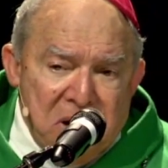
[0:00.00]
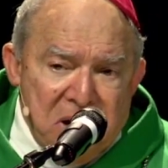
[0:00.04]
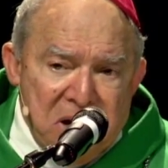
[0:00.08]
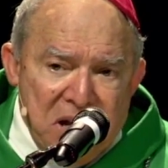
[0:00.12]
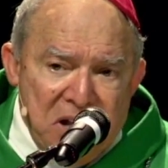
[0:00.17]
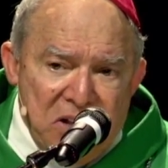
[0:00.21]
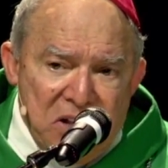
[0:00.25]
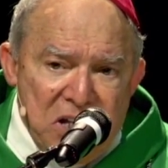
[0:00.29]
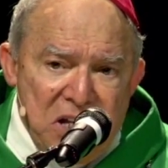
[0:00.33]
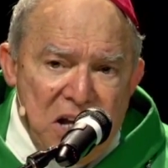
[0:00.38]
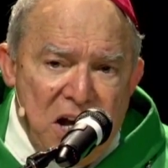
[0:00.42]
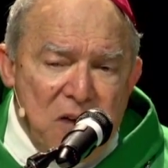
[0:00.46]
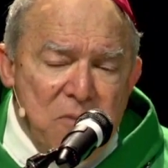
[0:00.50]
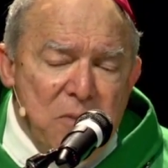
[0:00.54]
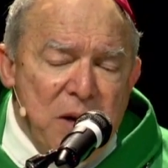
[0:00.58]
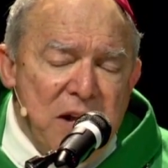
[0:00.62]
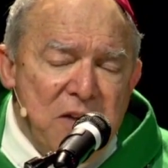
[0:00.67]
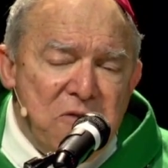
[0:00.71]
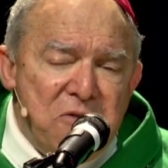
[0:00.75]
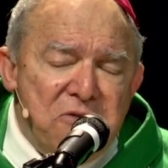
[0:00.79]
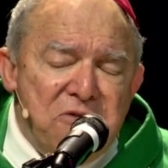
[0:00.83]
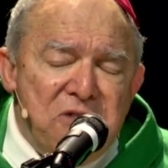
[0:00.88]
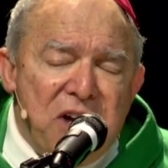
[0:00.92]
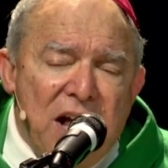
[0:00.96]
And the young man
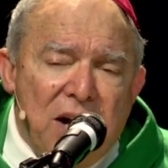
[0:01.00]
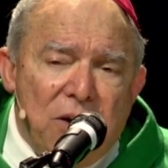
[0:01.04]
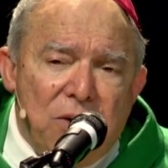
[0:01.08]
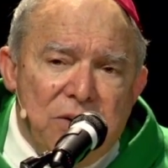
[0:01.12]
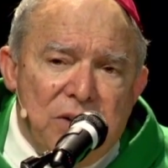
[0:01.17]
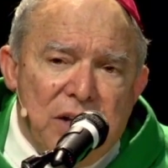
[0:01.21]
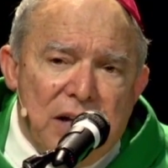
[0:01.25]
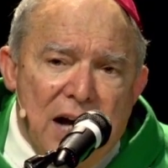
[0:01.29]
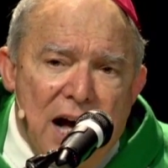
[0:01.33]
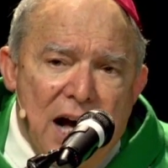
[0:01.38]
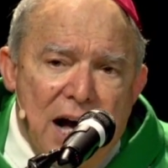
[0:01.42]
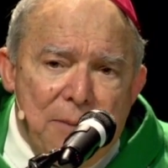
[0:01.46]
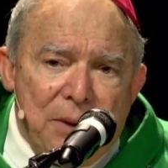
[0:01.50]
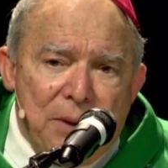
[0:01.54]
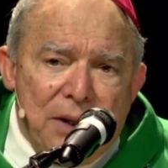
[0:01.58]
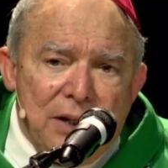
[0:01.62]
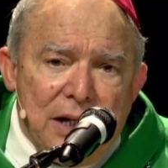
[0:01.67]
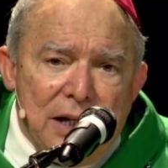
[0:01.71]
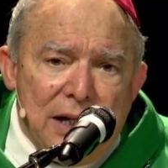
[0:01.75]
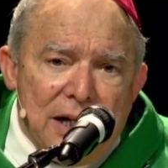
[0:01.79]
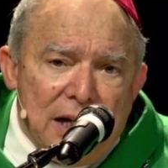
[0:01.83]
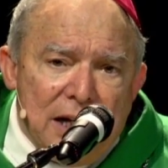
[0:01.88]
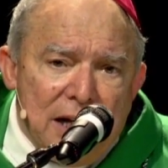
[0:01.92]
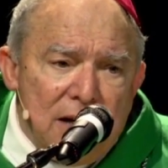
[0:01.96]
followed the Abba
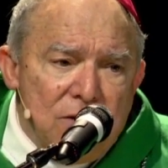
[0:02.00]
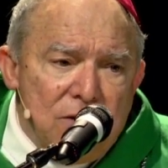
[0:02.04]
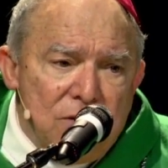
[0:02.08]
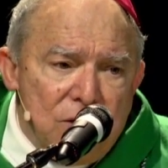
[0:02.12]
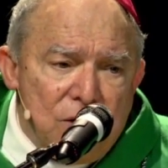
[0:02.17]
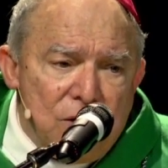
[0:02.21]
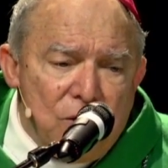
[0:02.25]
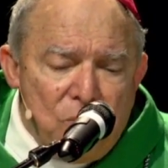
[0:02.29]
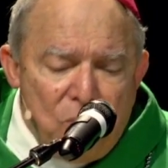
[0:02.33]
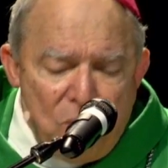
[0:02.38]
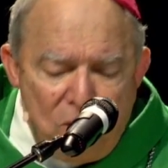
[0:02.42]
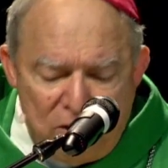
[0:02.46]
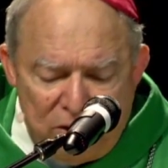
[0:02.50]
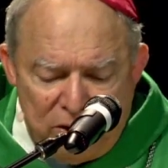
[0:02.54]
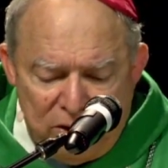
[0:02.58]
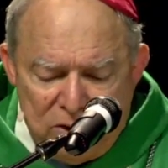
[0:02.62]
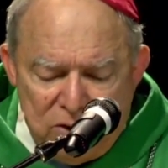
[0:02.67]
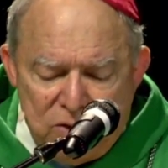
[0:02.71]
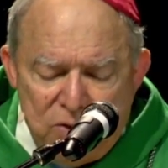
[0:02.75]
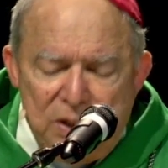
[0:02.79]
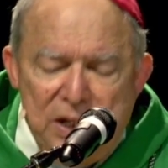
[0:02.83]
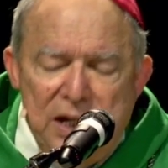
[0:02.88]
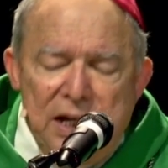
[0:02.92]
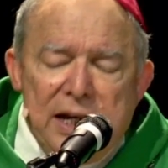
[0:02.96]
into the water
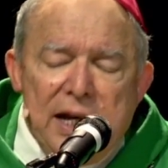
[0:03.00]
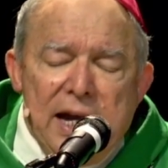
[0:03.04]
until he